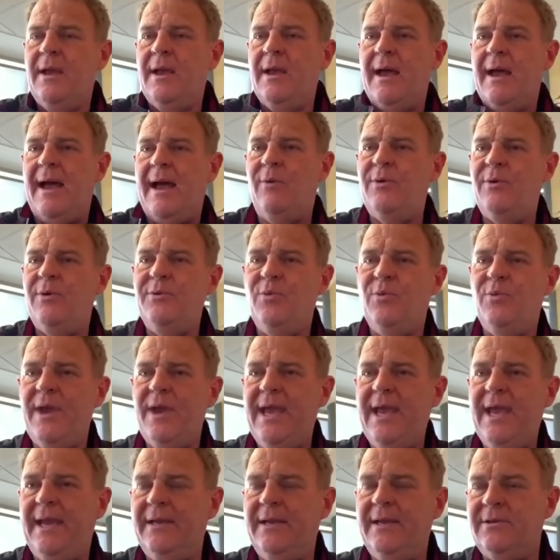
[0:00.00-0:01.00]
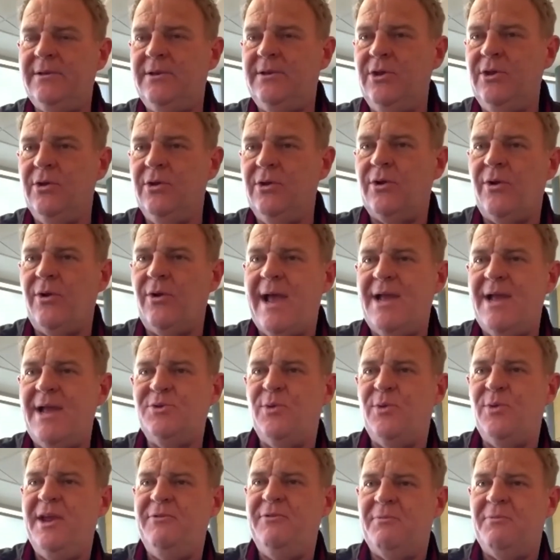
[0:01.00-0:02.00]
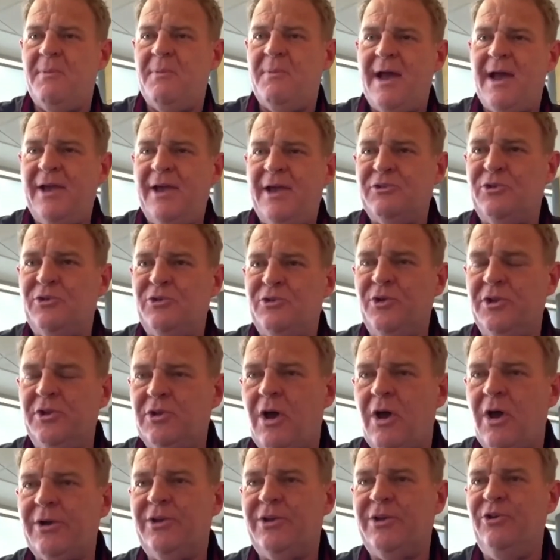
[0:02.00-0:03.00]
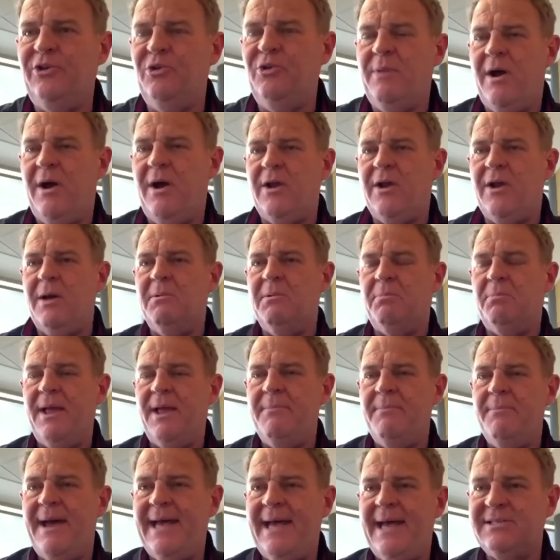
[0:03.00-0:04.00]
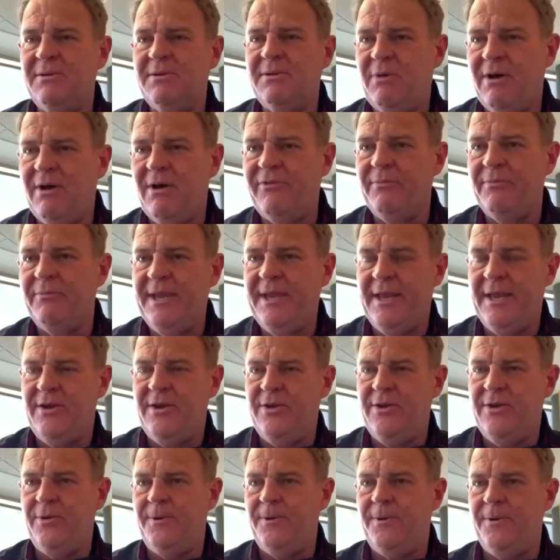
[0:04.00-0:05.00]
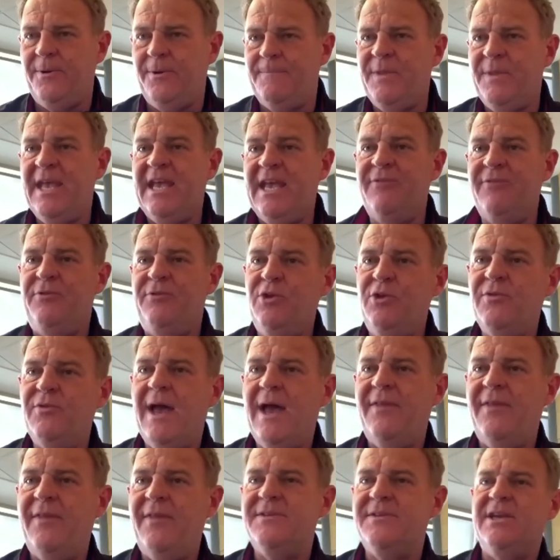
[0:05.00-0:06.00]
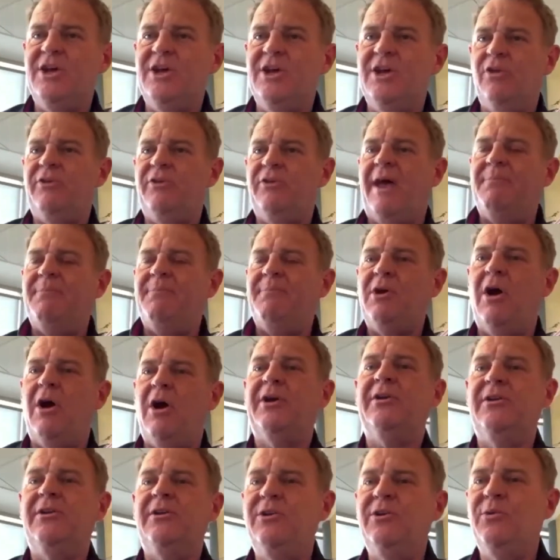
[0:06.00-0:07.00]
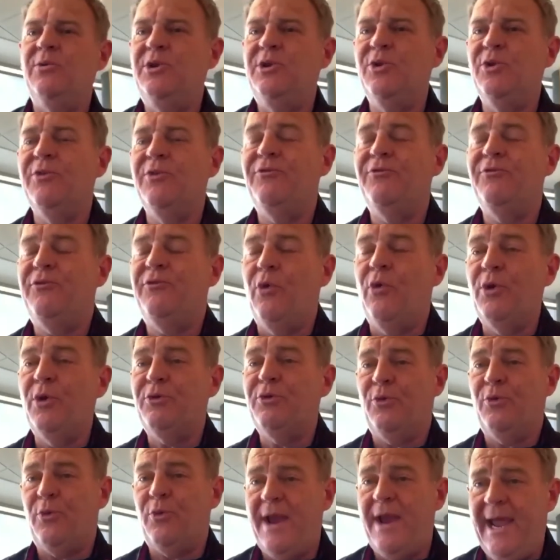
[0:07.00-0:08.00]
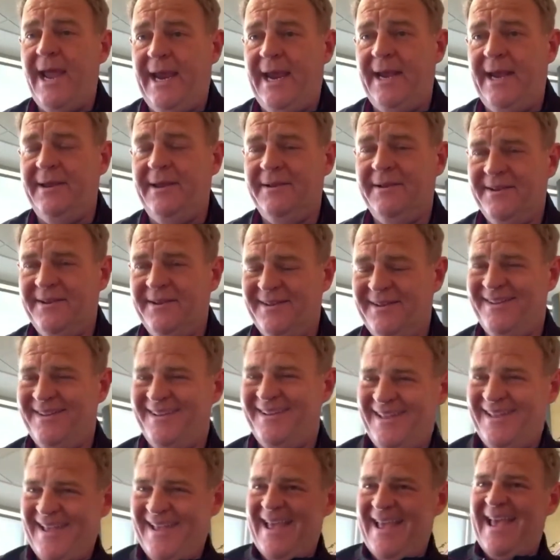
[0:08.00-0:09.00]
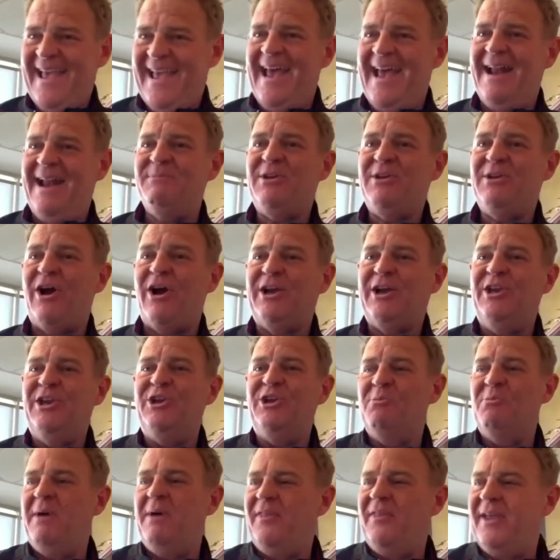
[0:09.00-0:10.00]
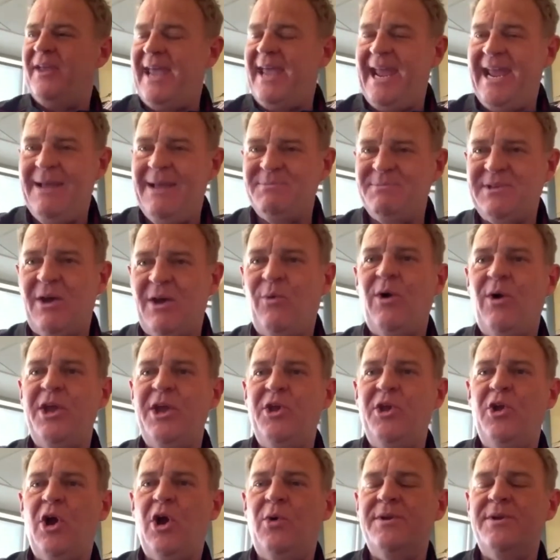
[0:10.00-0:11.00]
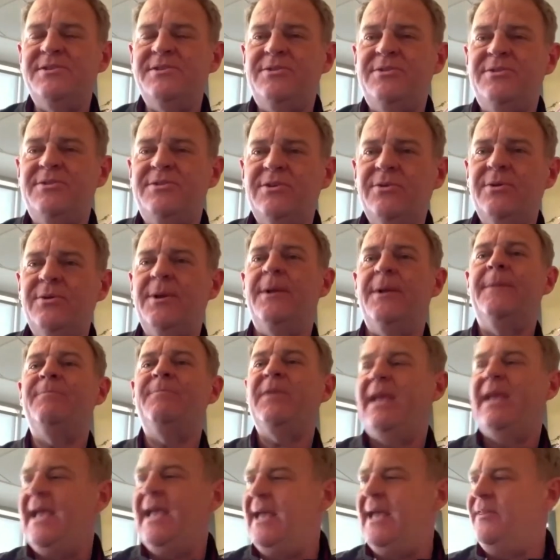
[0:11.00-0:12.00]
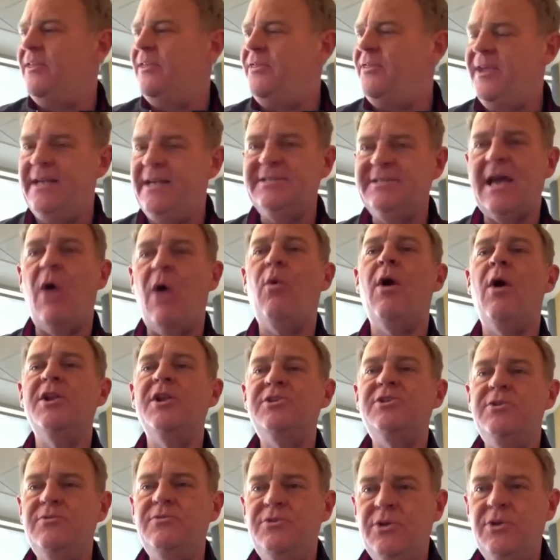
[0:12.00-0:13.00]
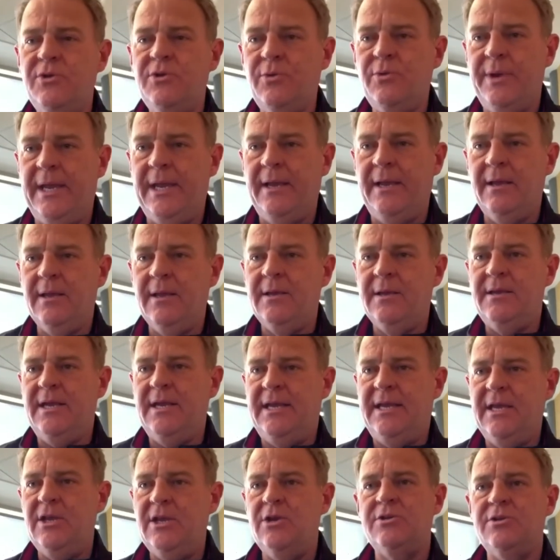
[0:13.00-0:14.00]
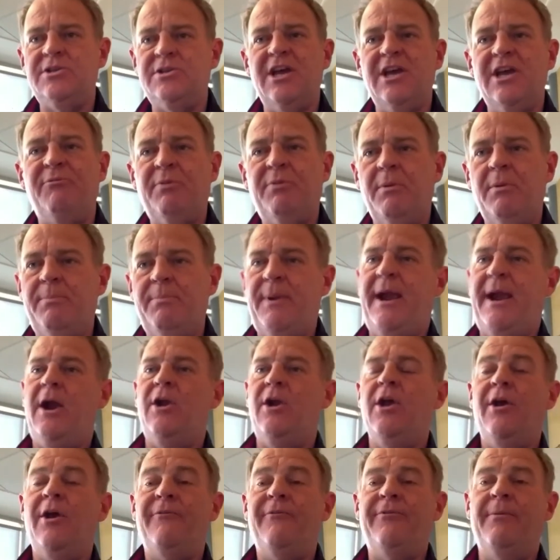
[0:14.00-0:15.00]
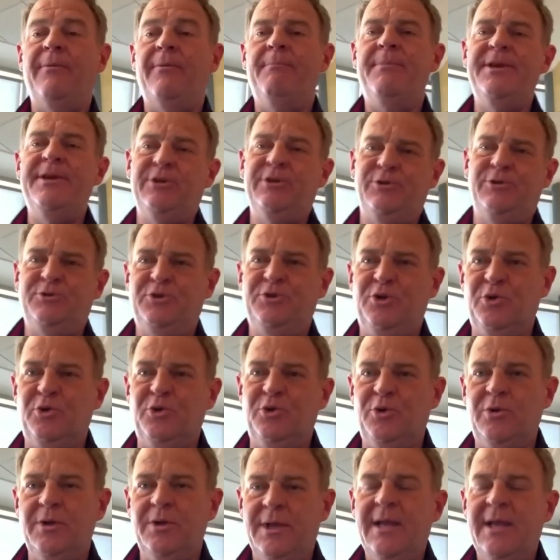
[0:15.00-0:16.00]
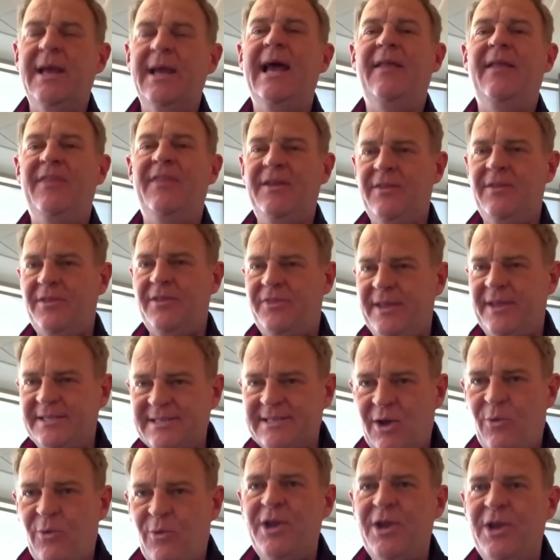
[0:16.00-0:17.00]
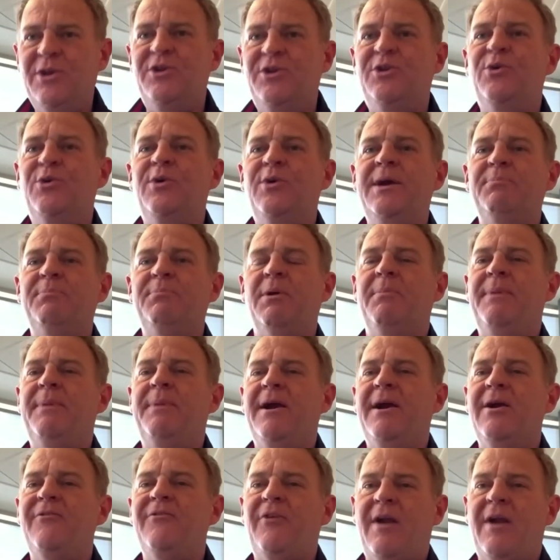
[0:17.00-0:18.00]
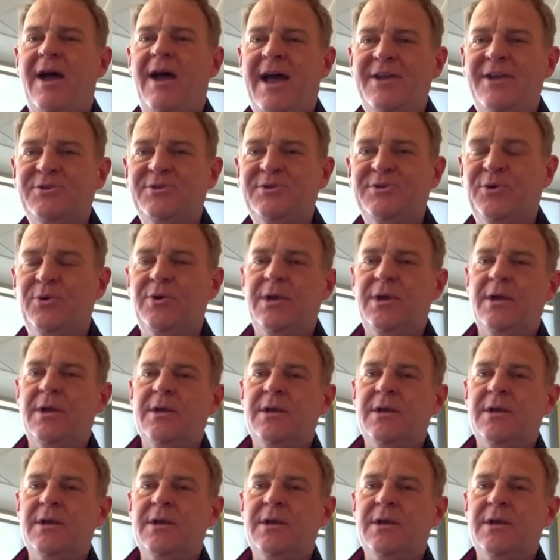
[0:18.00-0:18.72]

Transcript: I wouldn't wait till you're graduating from high school to talk to you about coming and play basketball for me at Duke. If you got the skills, I'm talking to you and you're in 4th grade. And I'm talking to you about the camps I want you going to and the things I want you doing to get yourself prepared for middle school. And then the things I want you doing, prepared for high school.